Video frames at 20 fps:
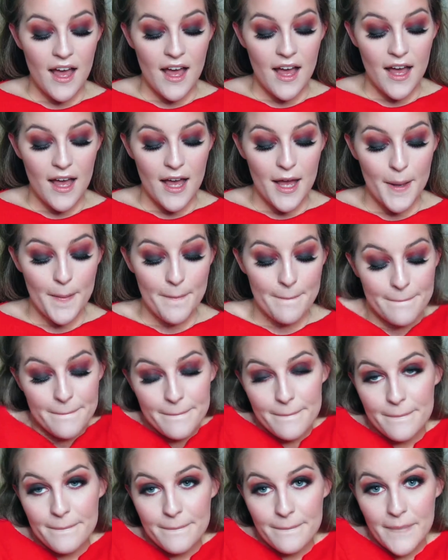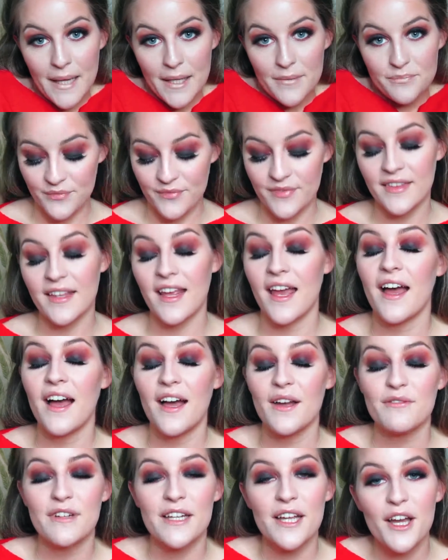I
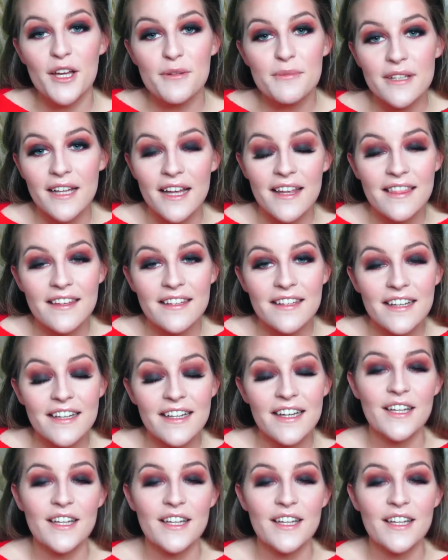really hope you liked the look